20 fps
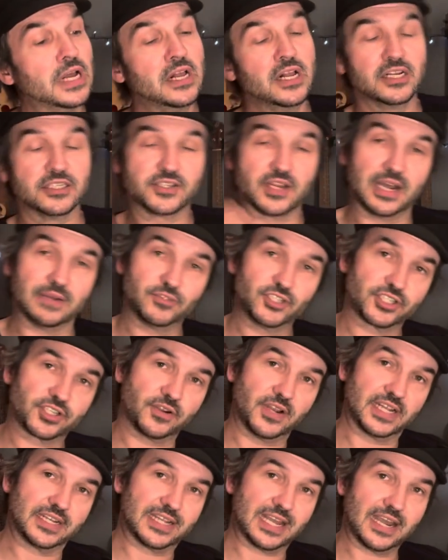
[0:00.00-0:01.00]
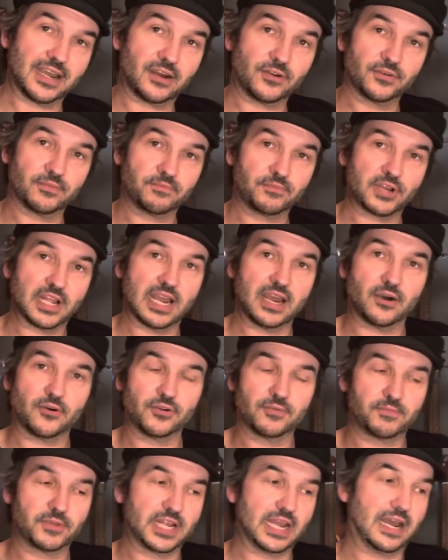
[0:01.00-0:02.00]
So I'm just going down, up, down,
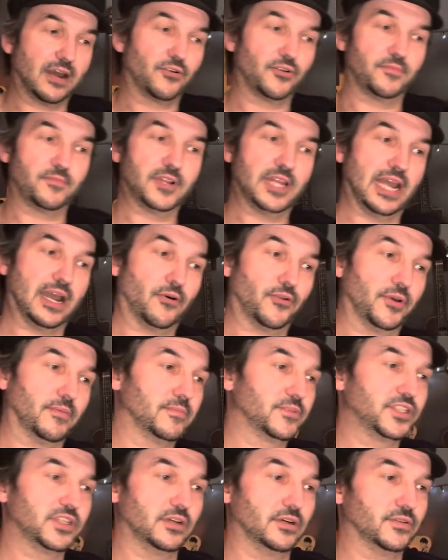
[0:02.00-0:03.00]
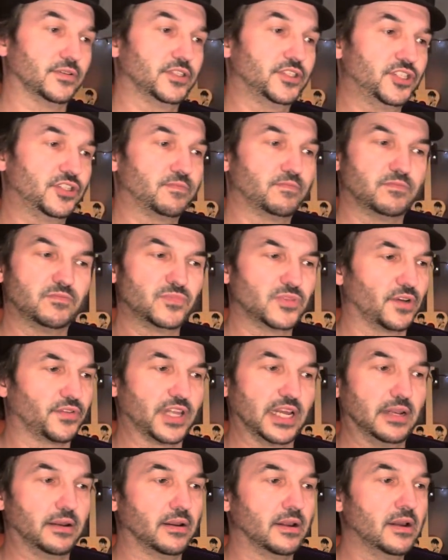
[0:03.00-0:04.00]
up, down, up, down, up. So there's
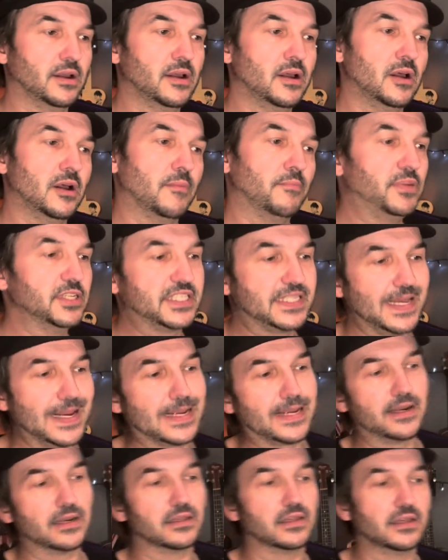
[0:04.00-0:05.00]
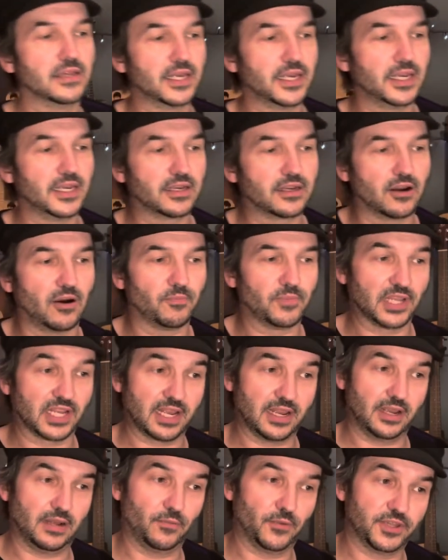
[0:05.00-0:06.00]
nothing particularly
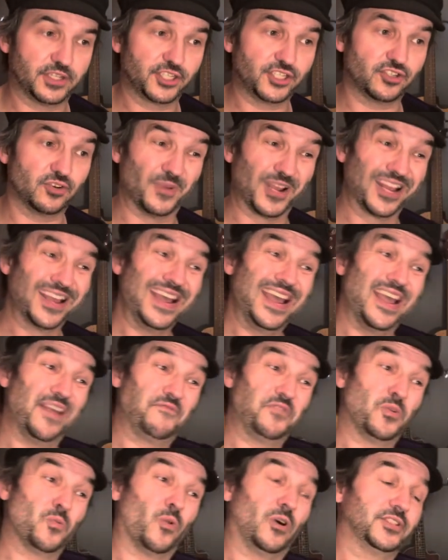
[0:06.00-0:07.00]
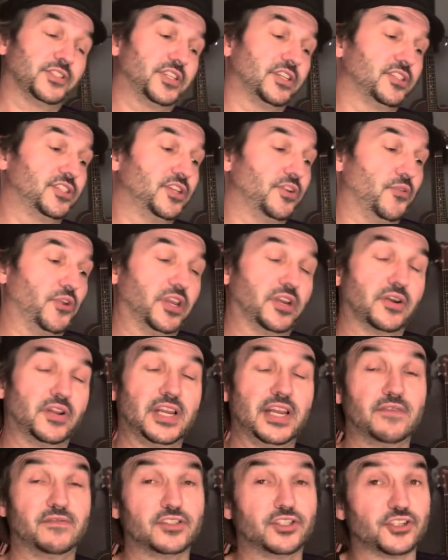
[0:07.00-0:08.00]
complicated with the strumming. If you wanted to, you could
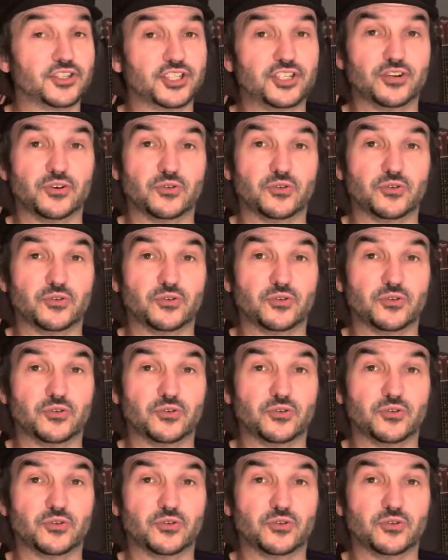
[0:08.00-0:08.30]
even just do